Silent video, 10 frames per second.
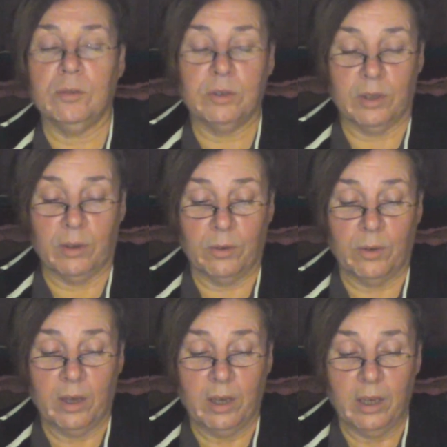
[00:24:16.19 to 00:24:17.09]
So
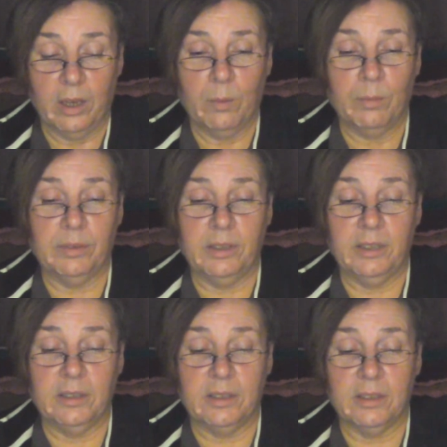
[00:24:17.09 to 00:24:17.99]

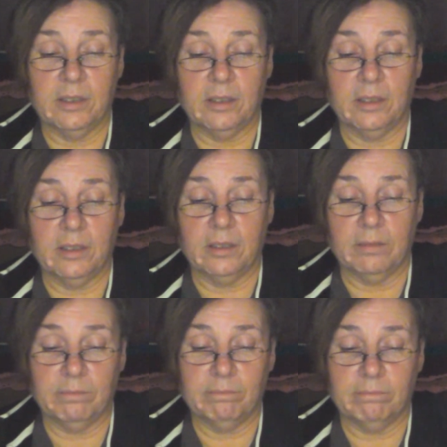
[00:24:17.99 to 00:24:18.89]
please
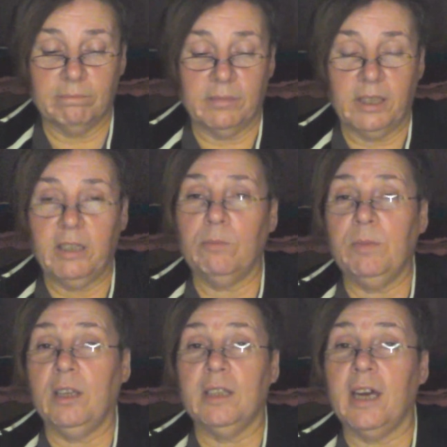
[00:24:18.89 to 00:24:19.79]
give
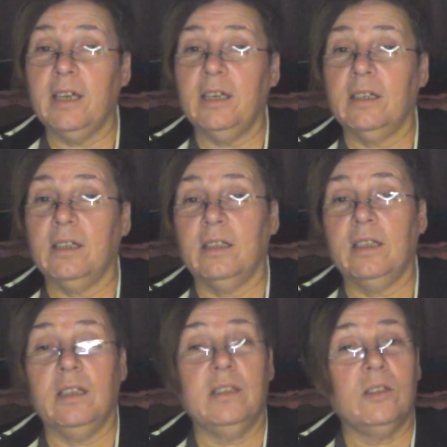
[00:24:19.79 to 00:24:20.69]
me a like
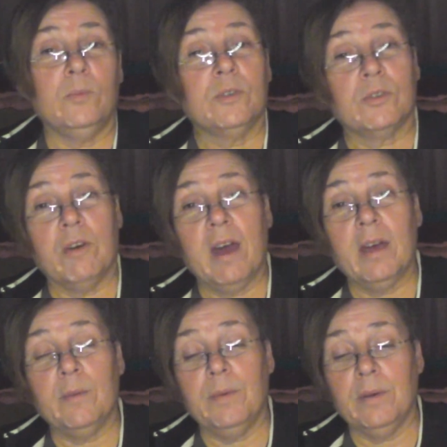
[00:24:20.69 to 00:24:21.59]
and
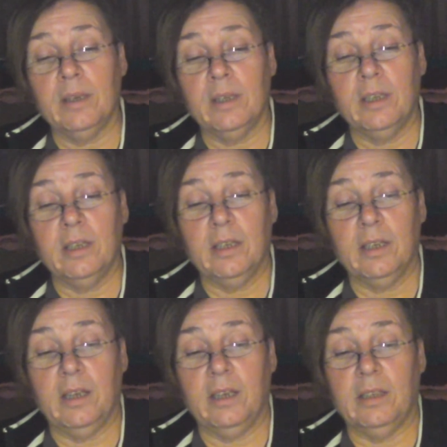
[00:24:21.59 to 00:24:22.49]
subscribe,
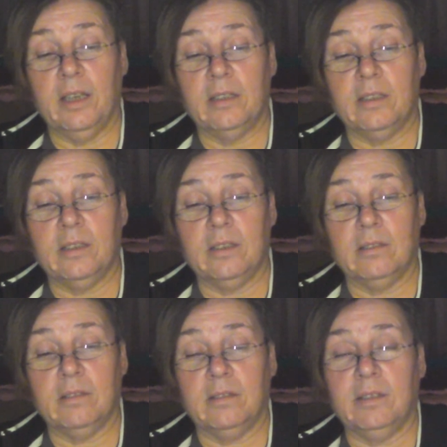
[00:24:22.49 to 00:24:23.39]
and let's
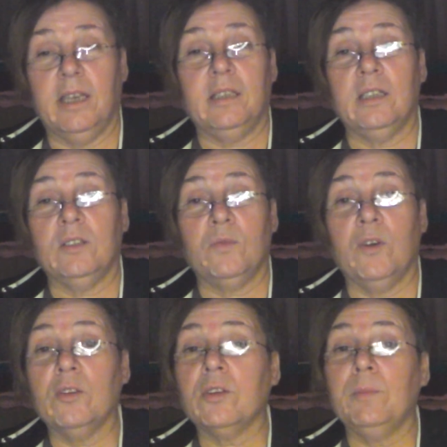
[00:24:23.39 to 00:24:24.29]
take this
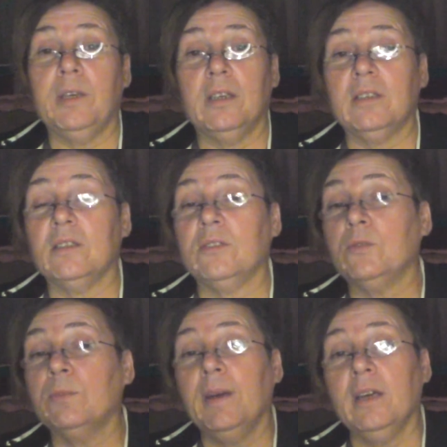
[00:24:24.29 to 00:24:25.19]
further, because this
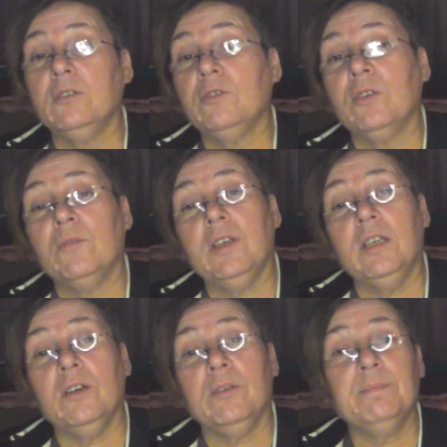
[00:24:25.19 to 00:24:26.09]
was my 100th
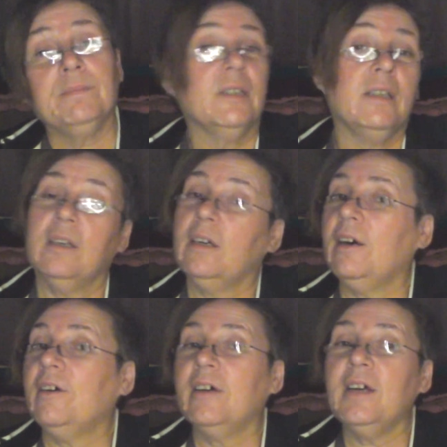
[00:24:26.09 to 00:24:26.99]
video.
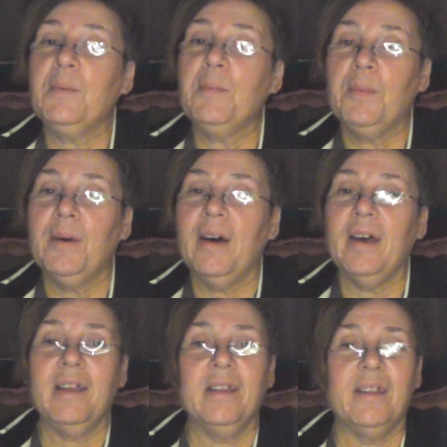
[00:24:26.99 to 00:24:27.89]
Okay,
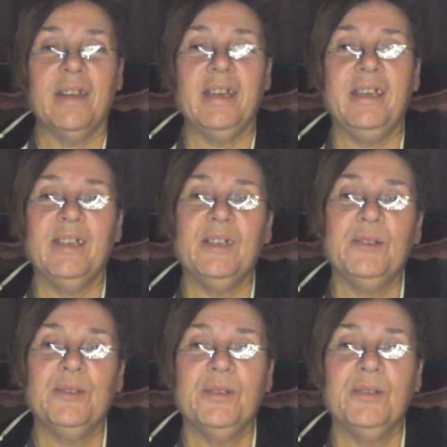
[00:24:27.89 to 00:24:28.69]
bye. Thank you.